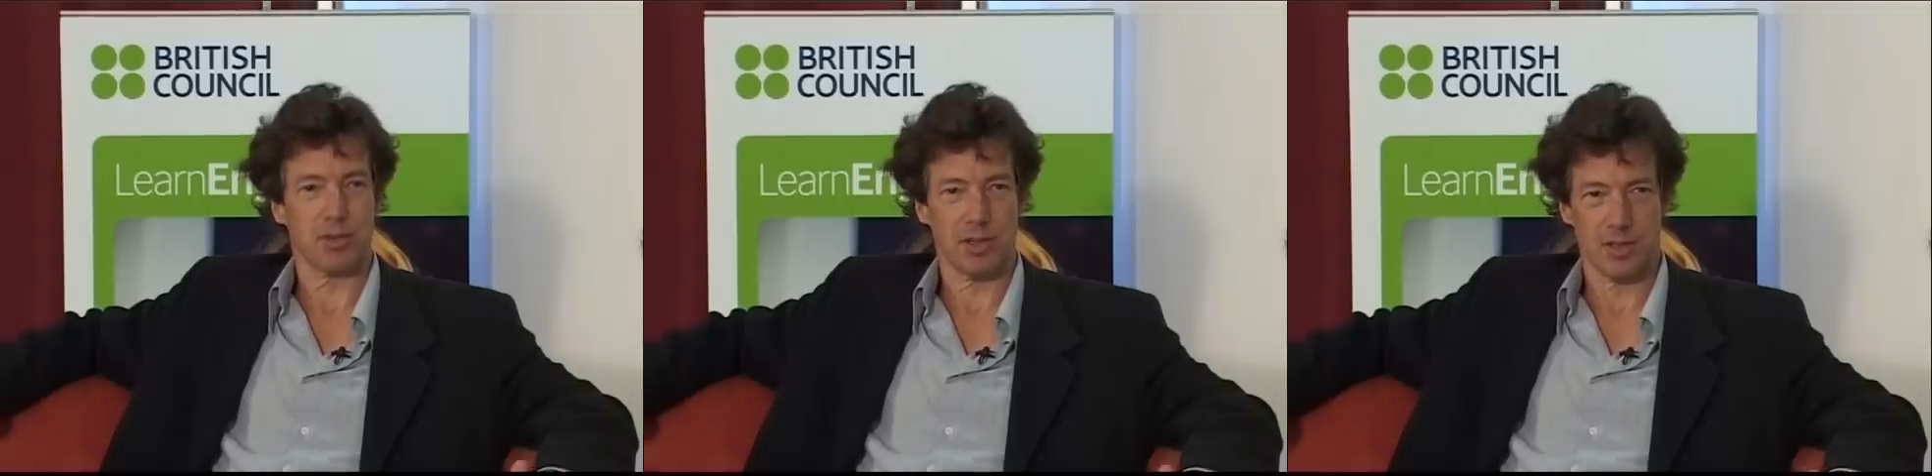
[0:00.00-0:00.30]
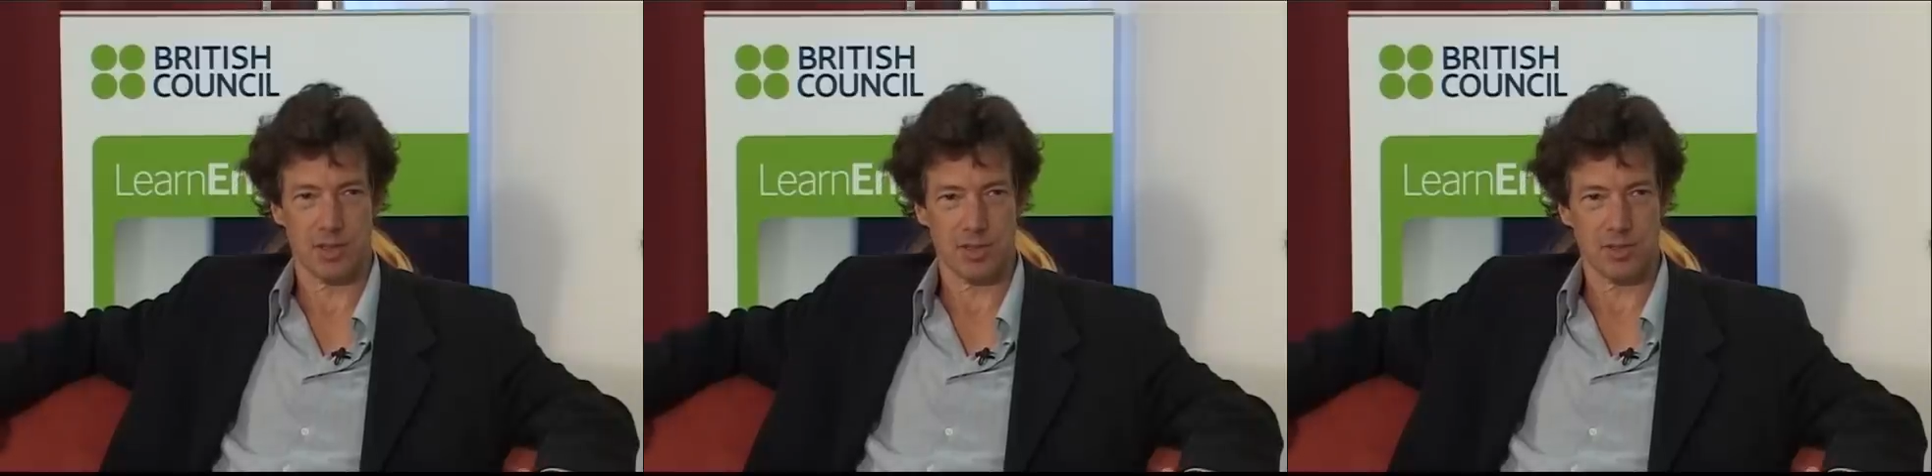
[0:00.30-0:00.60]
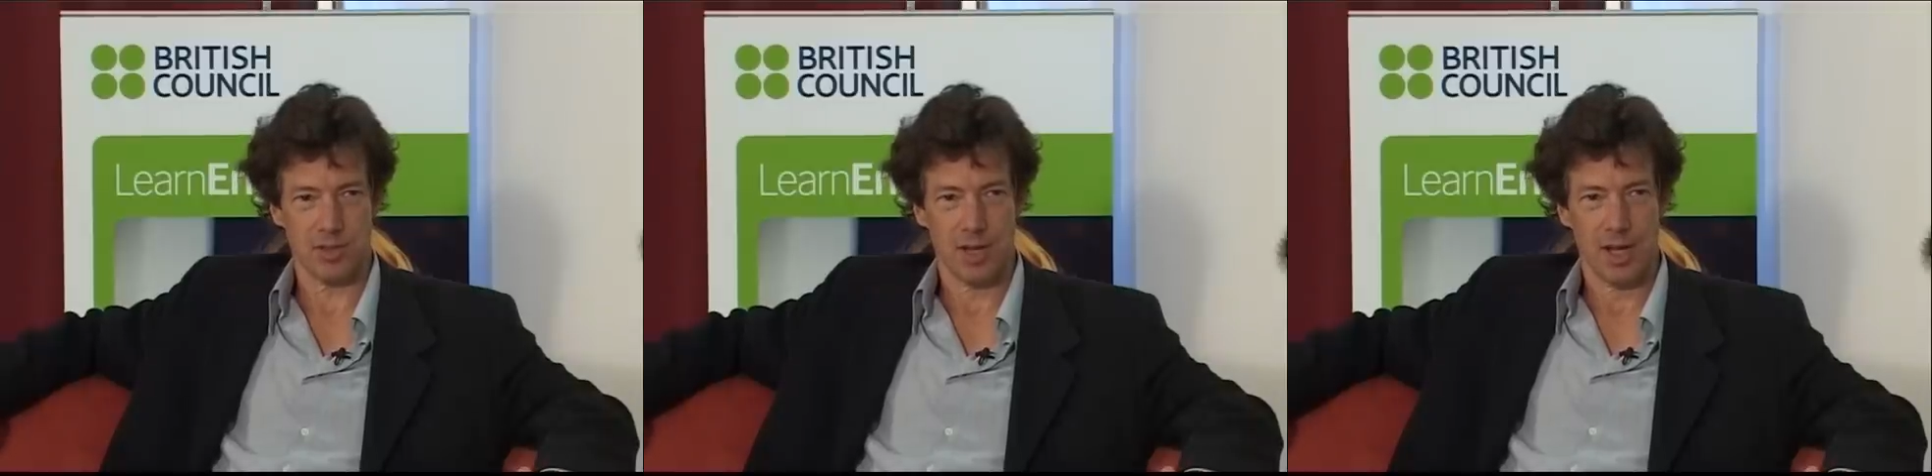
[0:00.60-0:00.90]
to
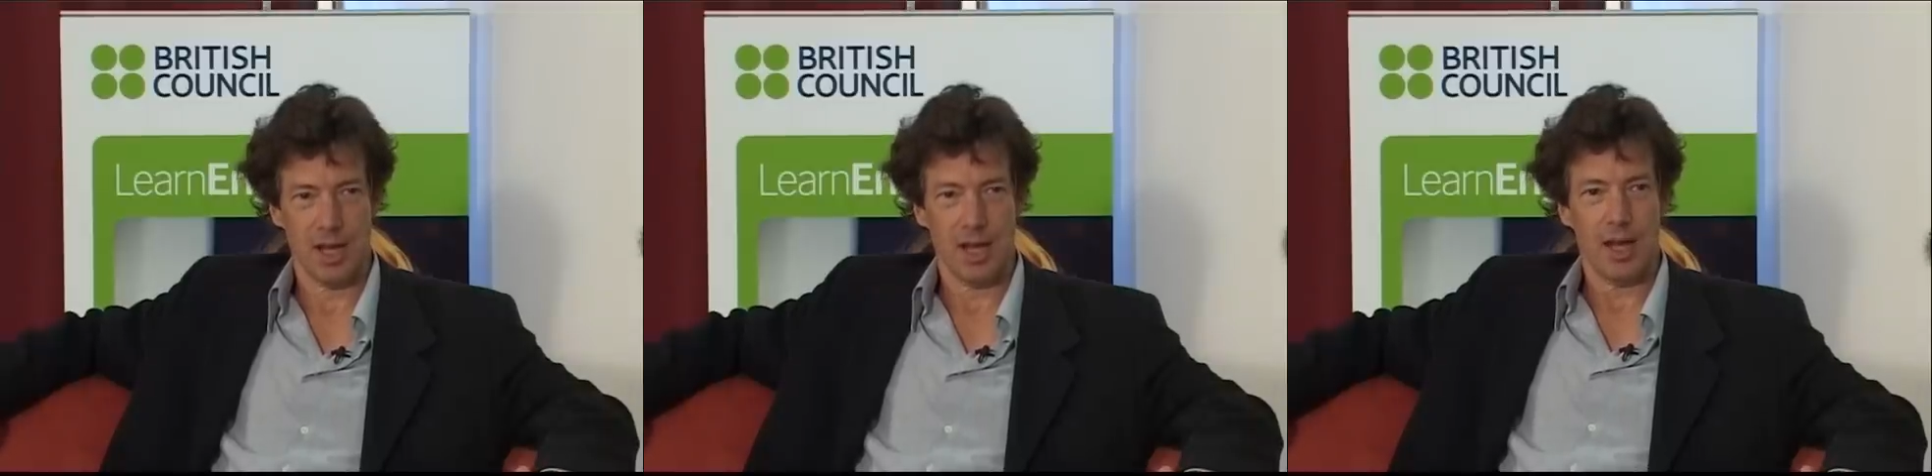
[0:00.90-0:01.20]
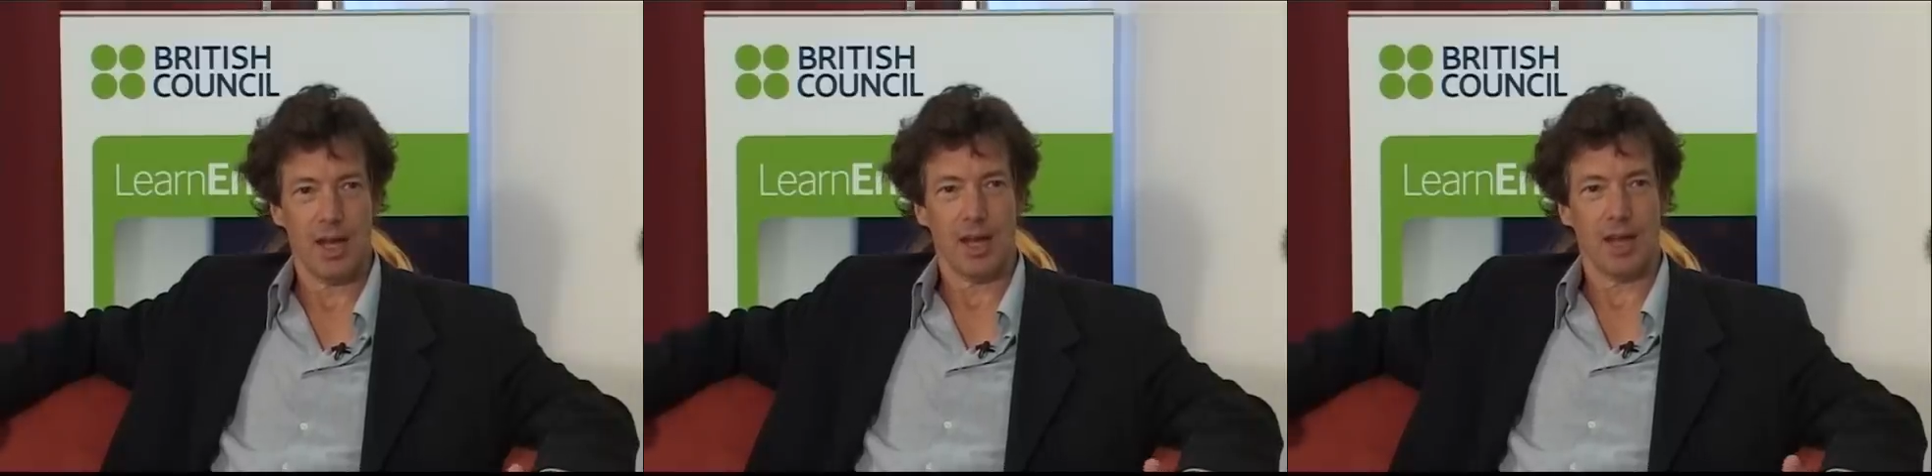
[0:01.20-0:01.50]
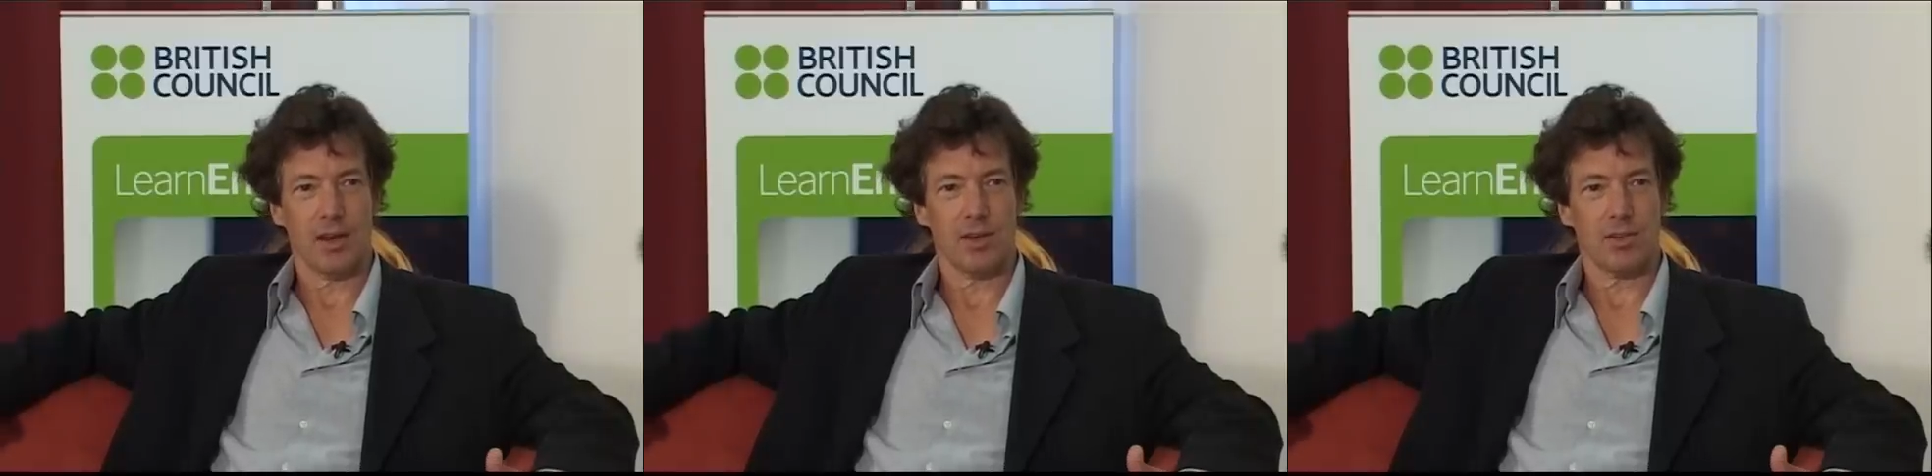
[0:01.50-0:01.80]
learners.
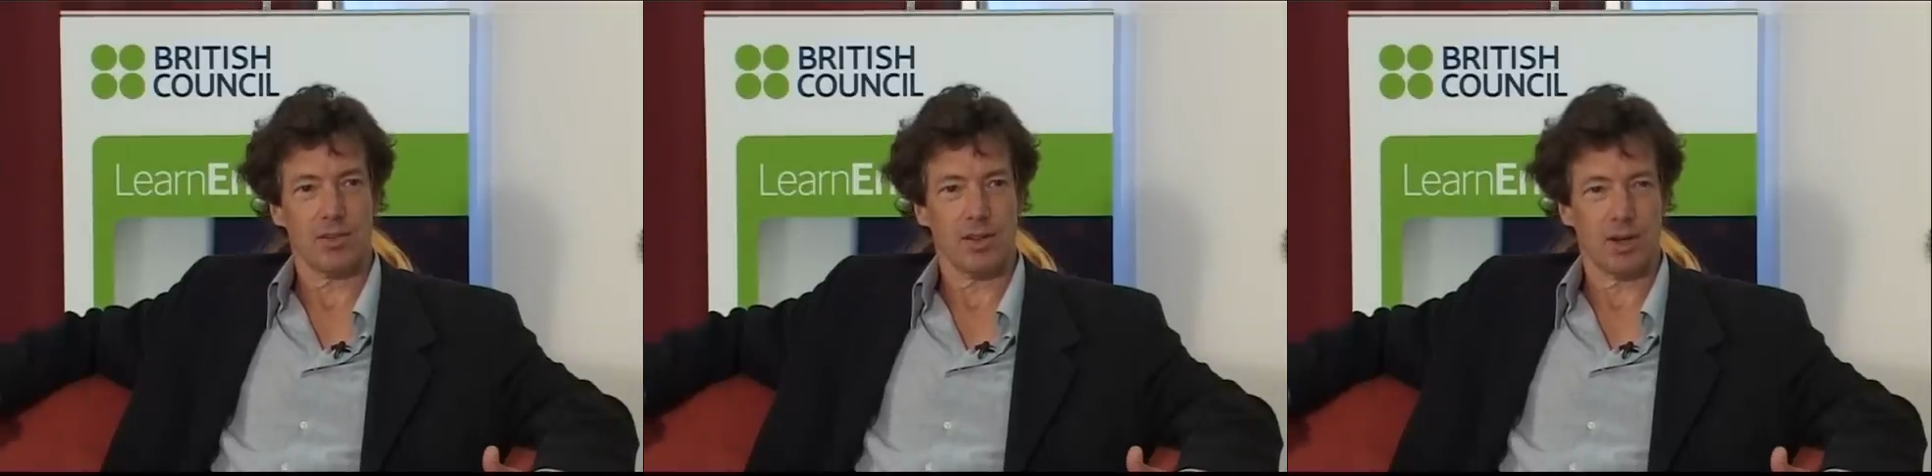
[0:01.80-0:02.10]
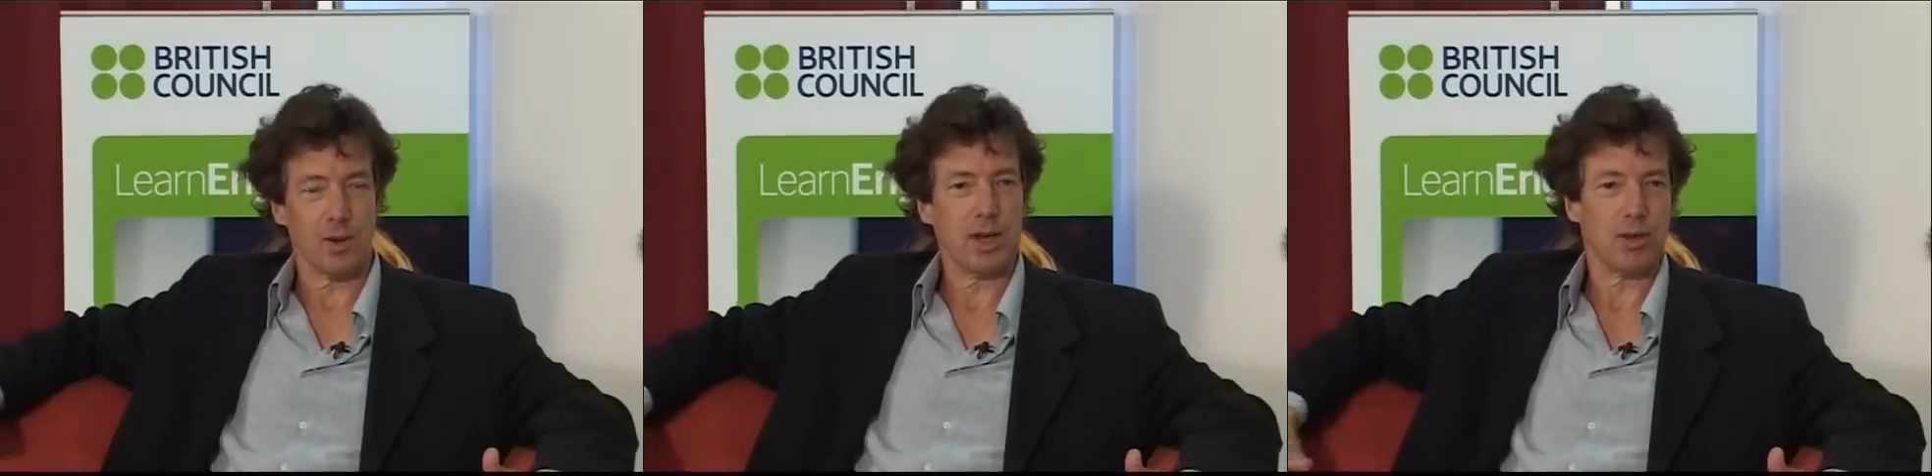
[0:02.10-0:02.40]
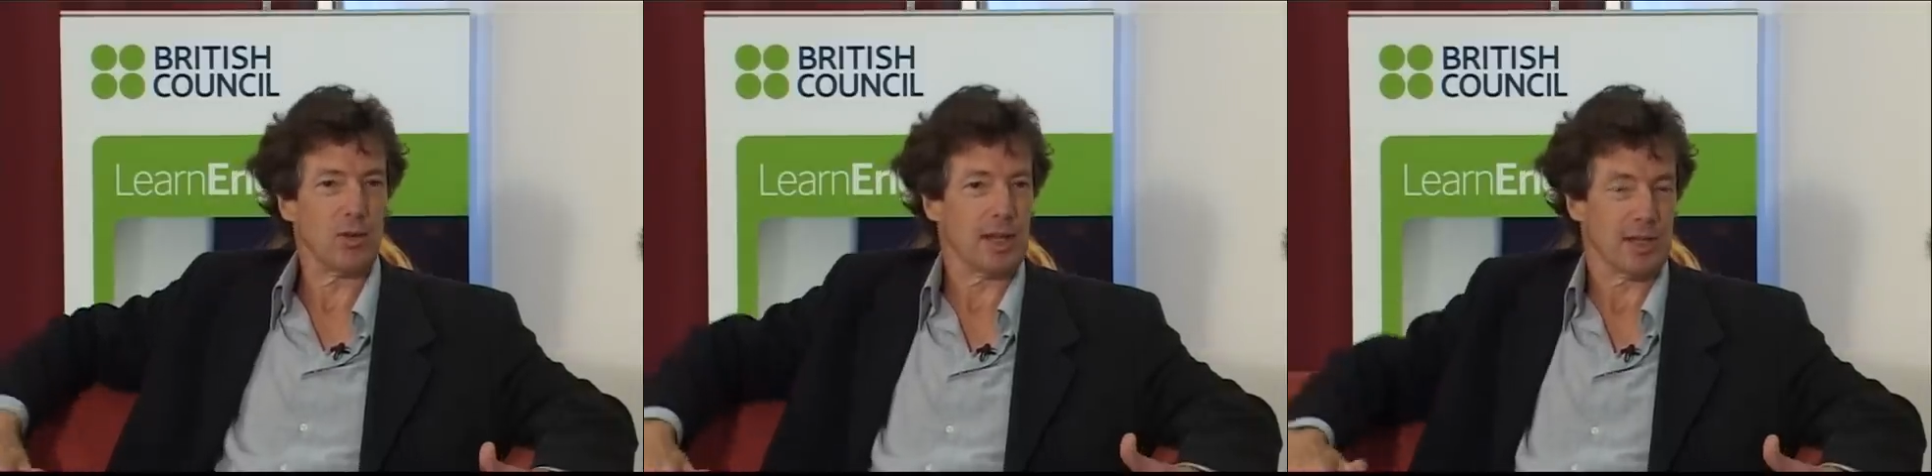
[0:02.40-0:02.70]
And in
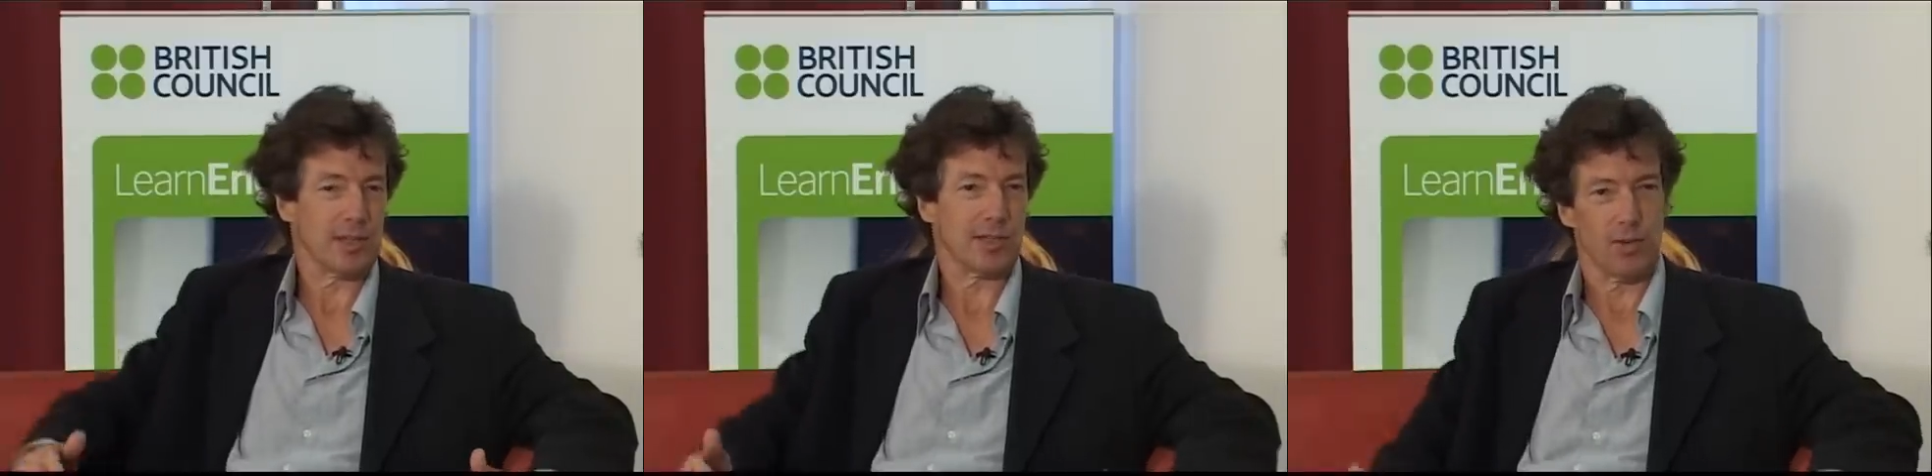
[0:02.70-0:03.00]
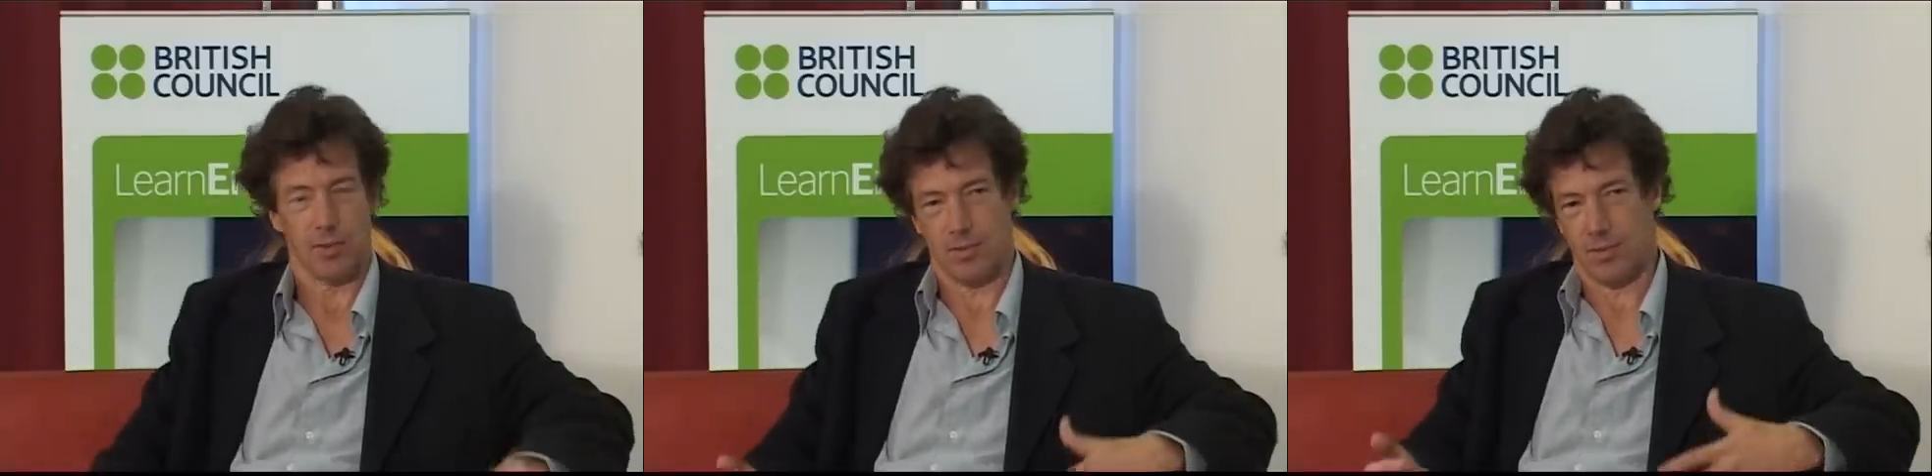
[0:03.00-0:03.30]
doing this, so